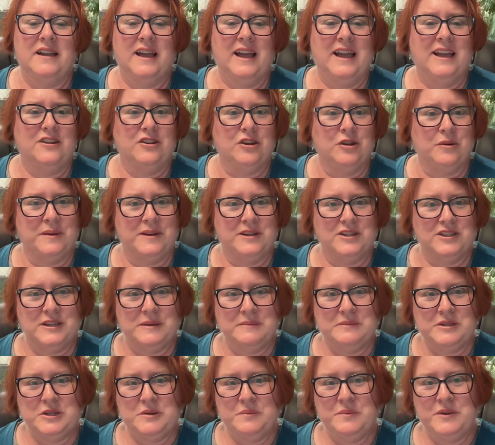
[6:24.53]
And nobody
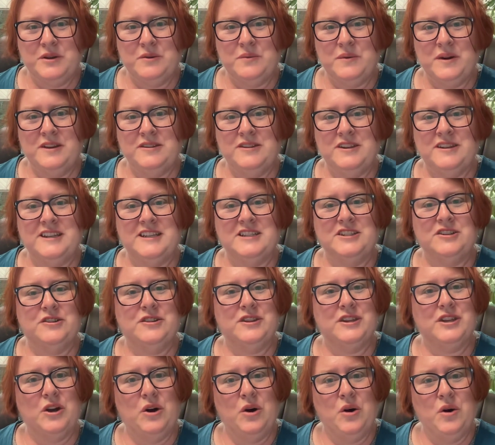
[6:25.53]
seems to be aware that these are
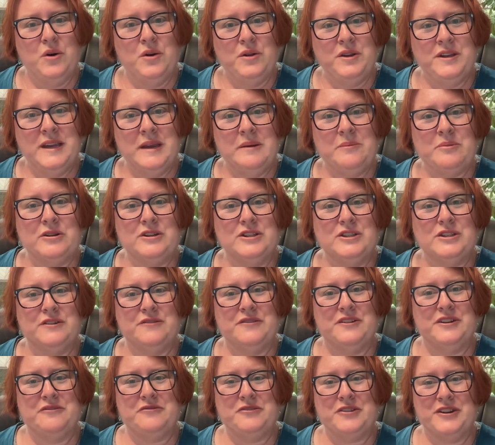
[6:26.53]
the only
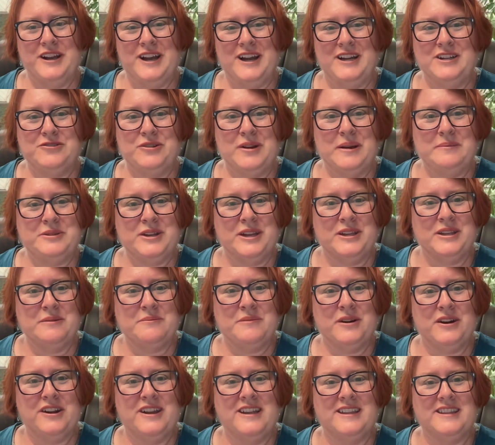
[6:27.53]
preservative-free eye drops on the
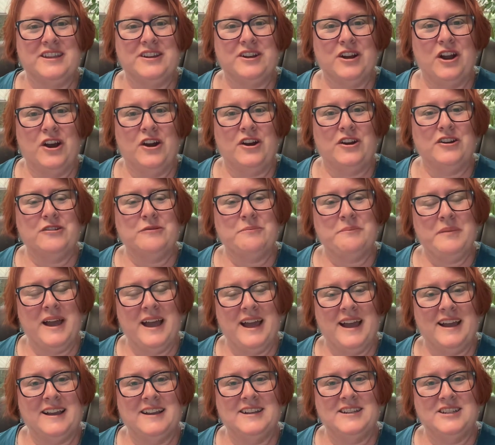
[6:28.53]
market that aren't
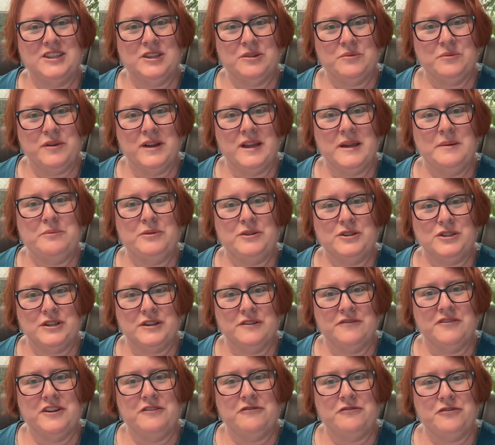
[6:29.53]
packaged the way
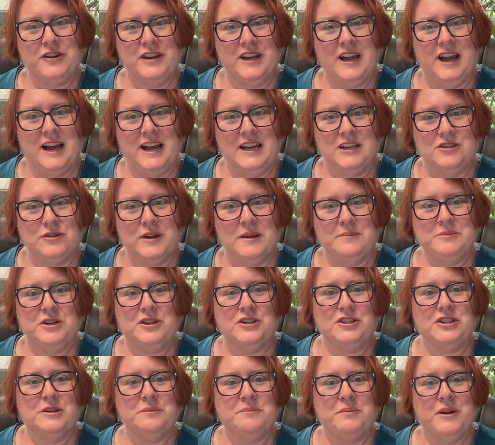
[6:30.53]
preservative-free eye drops
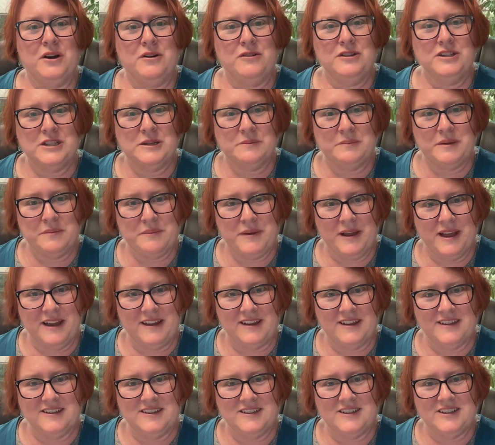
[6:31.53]
are supposed to be
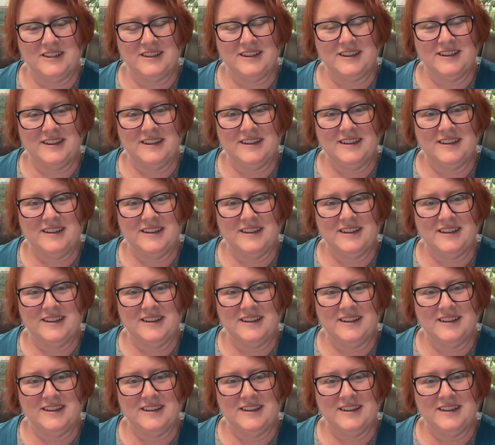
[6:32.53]
packaged.